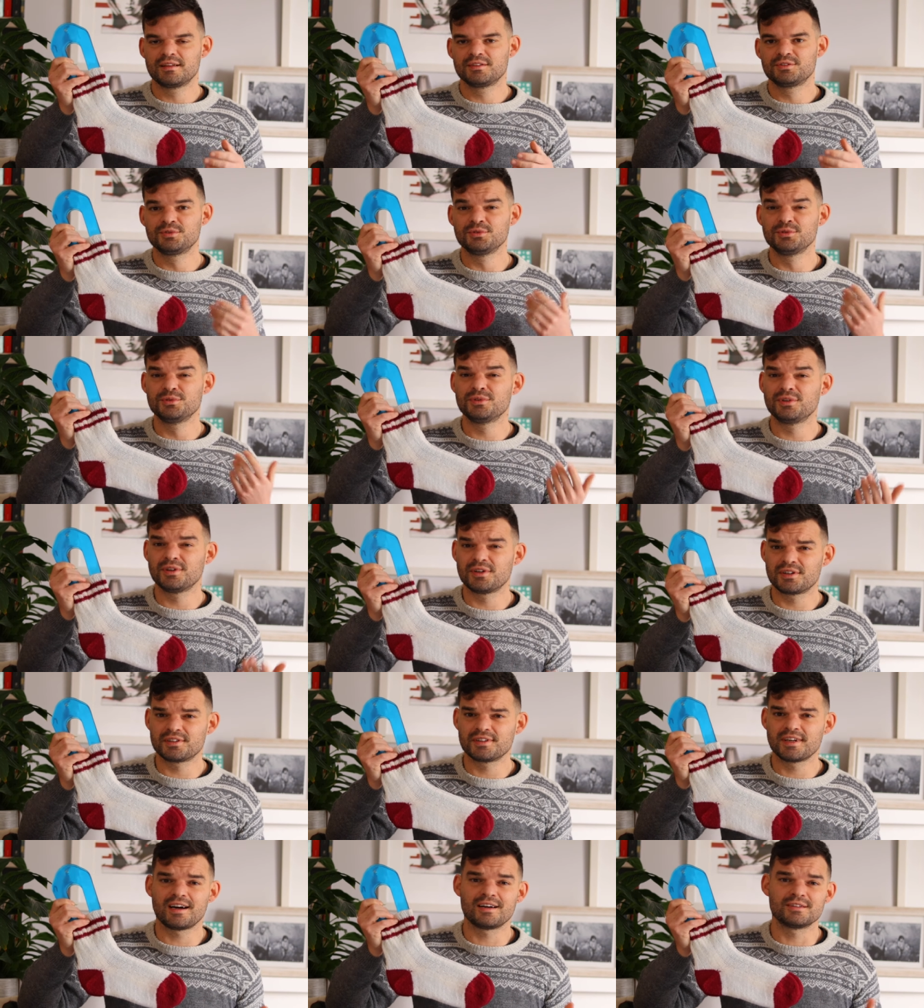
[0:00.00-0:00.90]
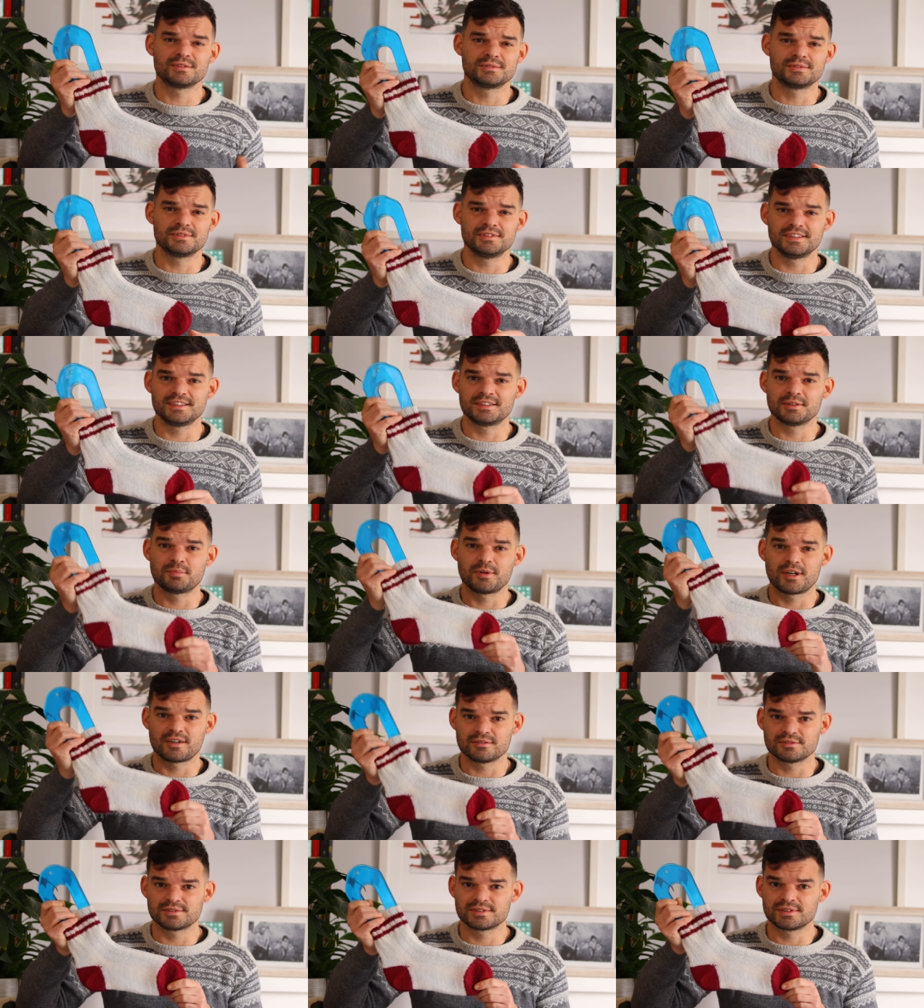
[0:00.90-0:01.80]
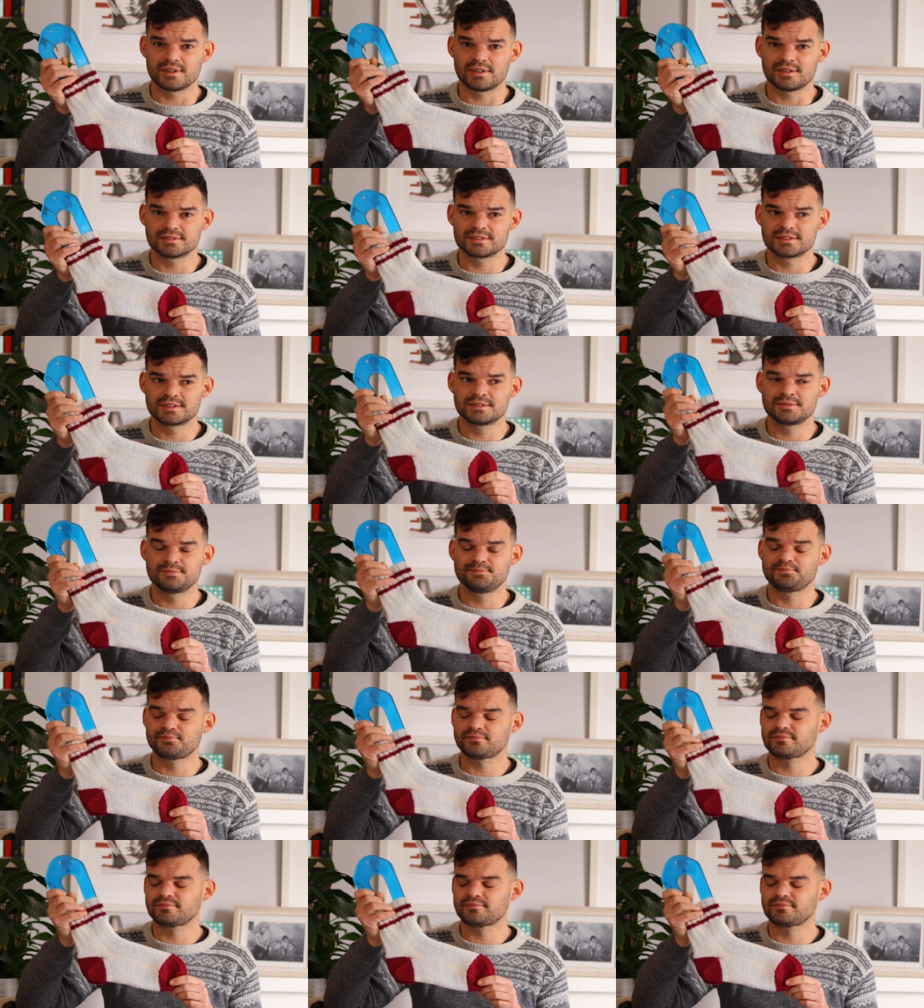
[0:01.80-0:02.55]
to learn how to knit a pair of socks.